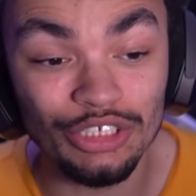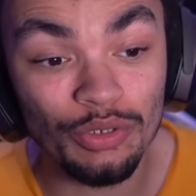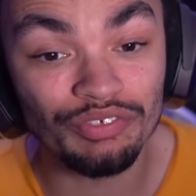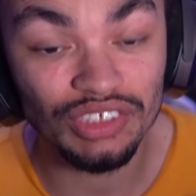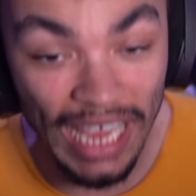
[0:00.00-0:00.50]
You
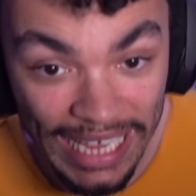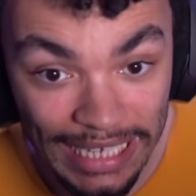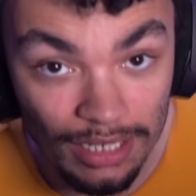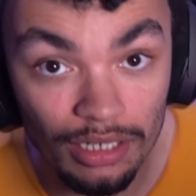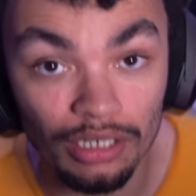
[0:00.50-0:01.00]
have
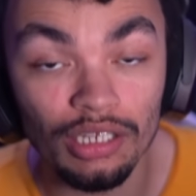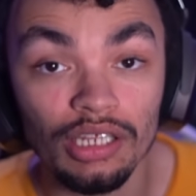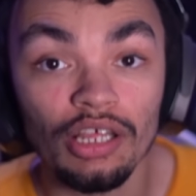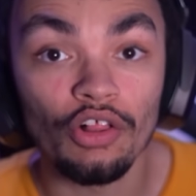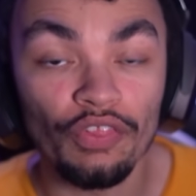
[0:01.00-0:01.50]
taken
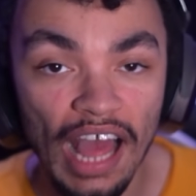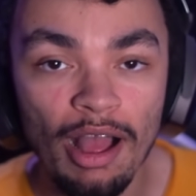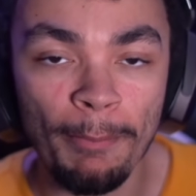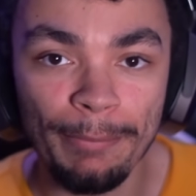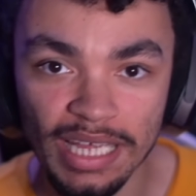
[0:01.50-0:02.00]
that
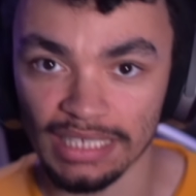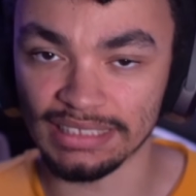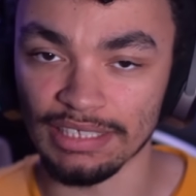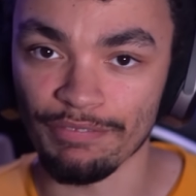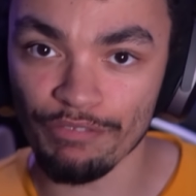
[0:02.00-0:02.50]

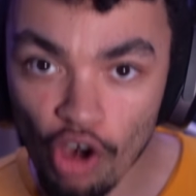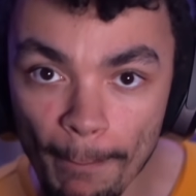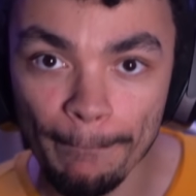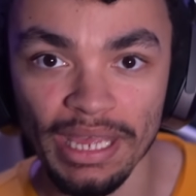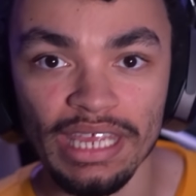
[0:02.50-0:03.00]
ability
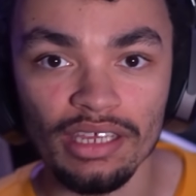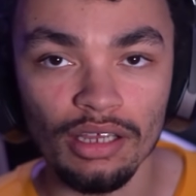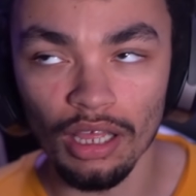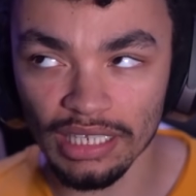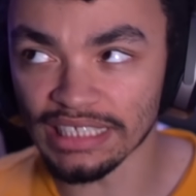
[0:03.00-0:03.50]
from me,
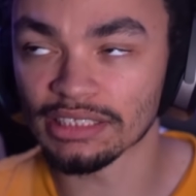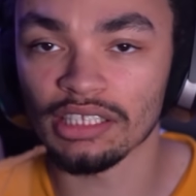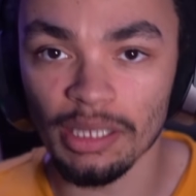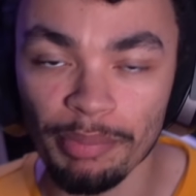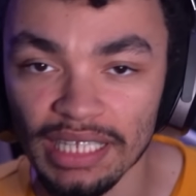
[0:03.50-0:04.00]
at least
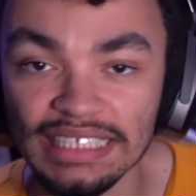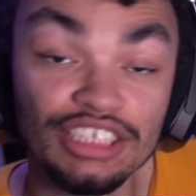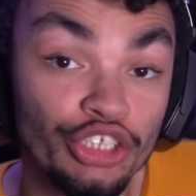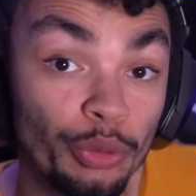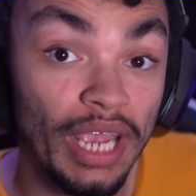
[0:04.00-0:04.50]
the ability
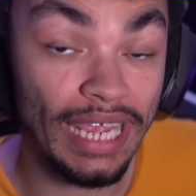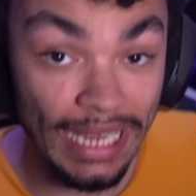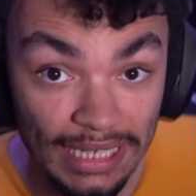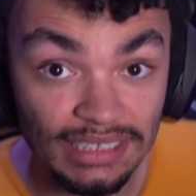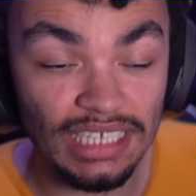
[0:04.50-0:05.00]
to do it
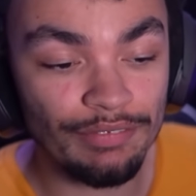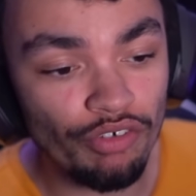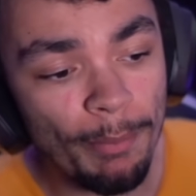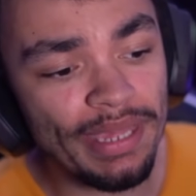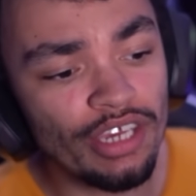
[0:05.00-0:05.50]
easily
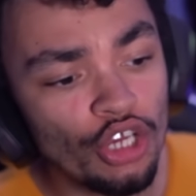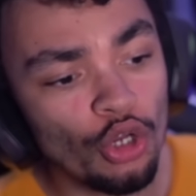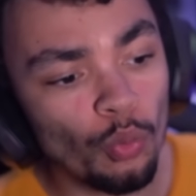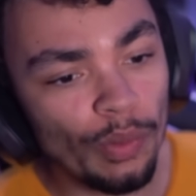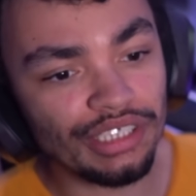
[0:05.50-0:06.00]
from me,
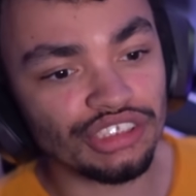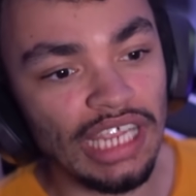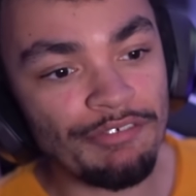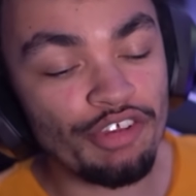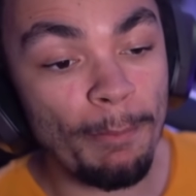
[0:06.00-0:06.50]
which
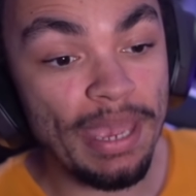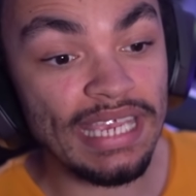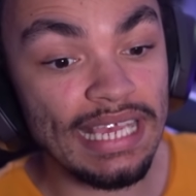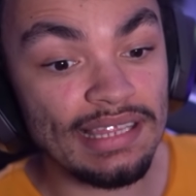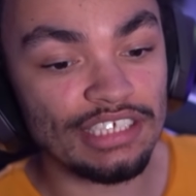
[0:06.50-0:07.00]
if you're
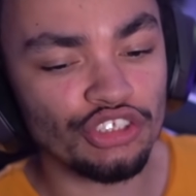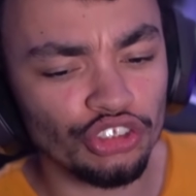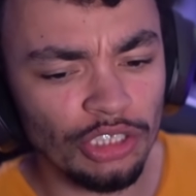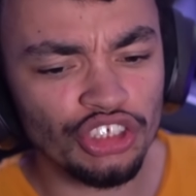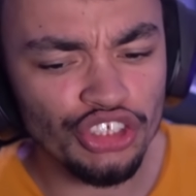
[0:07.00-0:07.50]
making this
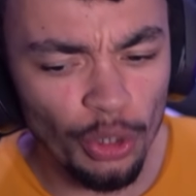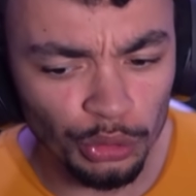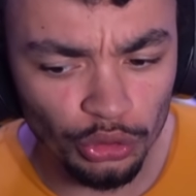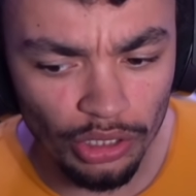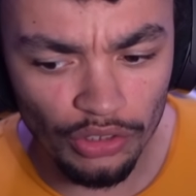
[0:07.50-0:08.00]
such a
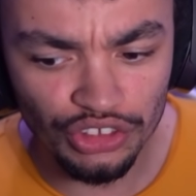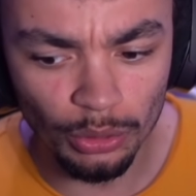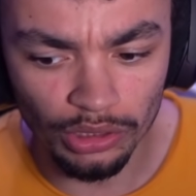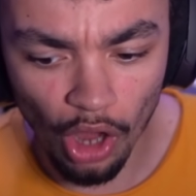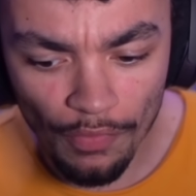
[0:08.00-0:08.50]
social
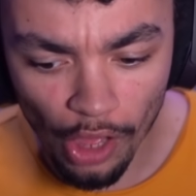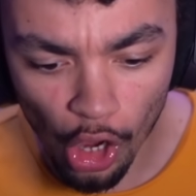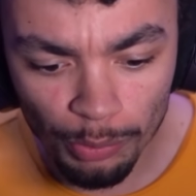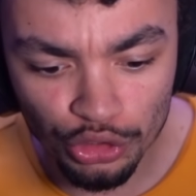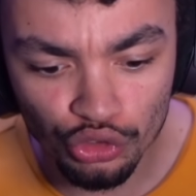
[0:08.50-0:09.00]
console and on the
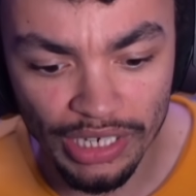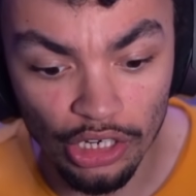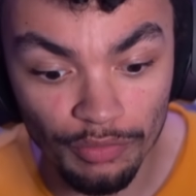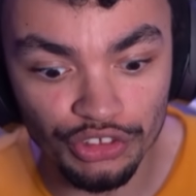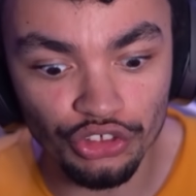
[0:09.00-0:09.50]
home screen,
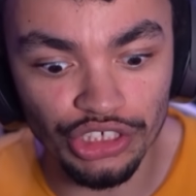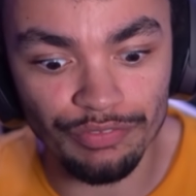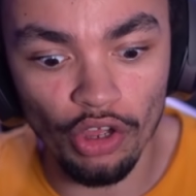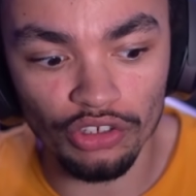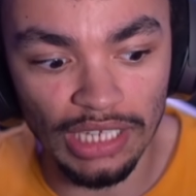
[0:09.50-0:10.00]
all of a sudden
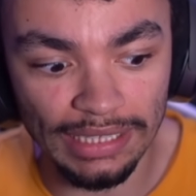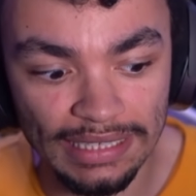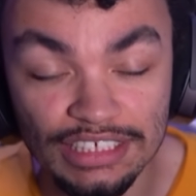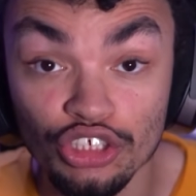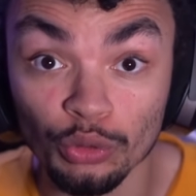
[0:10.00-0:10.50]
you've got like
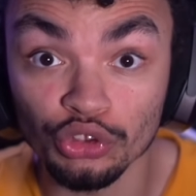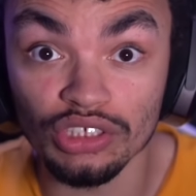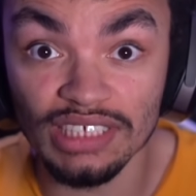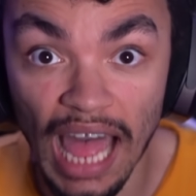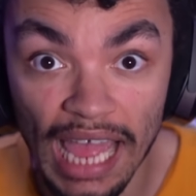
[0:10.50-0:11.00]
these
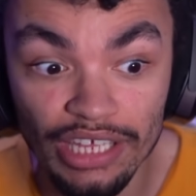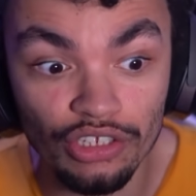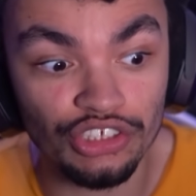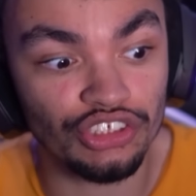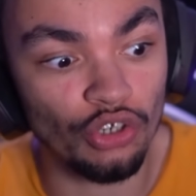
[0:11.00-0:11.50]
social
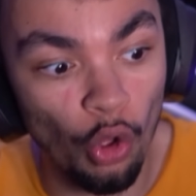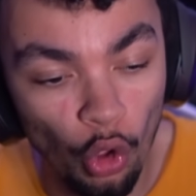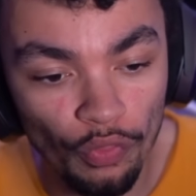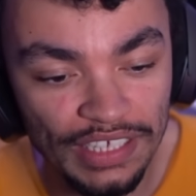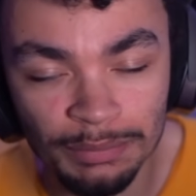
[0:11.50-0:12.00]
tiles and
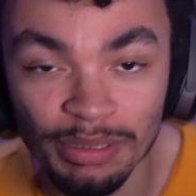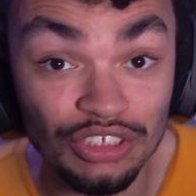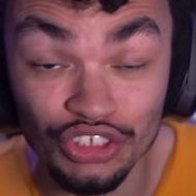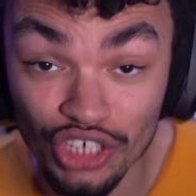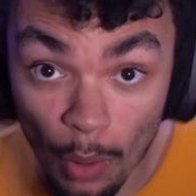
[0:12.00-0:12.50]
all this
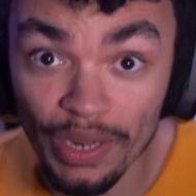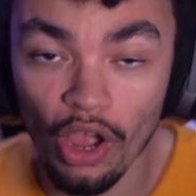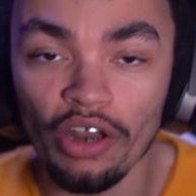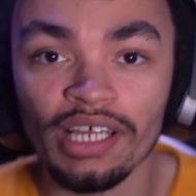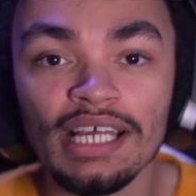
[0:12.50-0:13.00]
business going
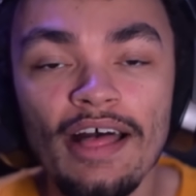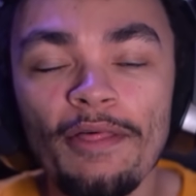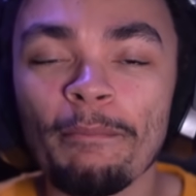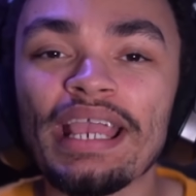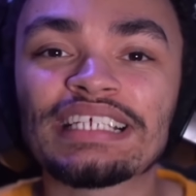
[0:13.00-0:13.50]
on
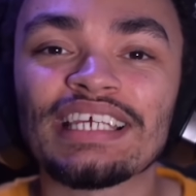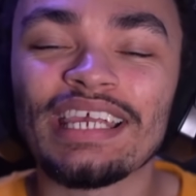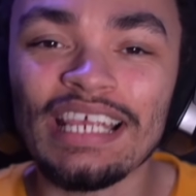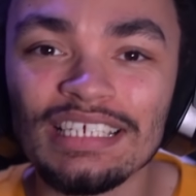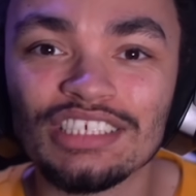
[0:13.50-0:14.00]
that makes it
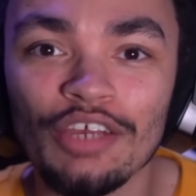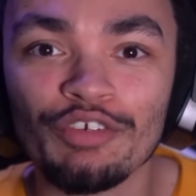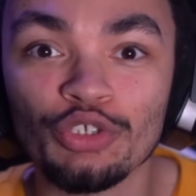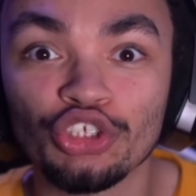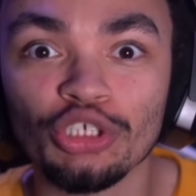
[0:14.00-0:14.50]
easier
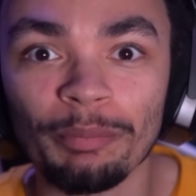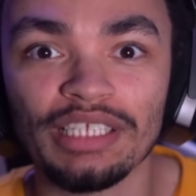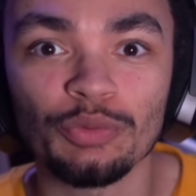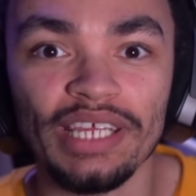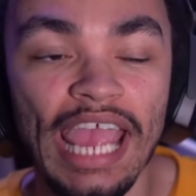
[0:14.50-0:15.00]
for you to jump
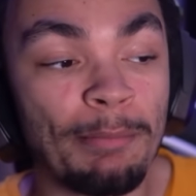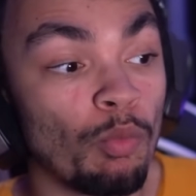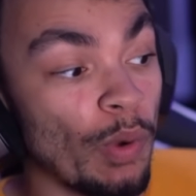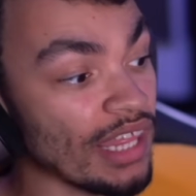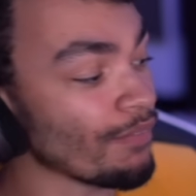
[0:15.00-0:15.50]
into a game
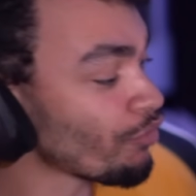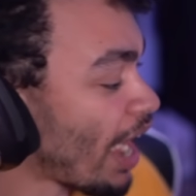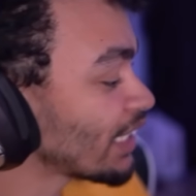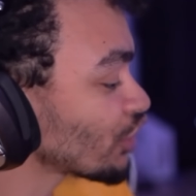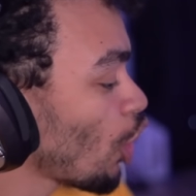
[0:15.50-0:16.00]
with
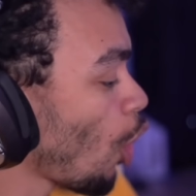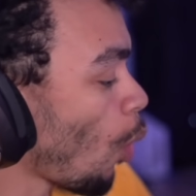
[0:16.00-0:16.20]
friends.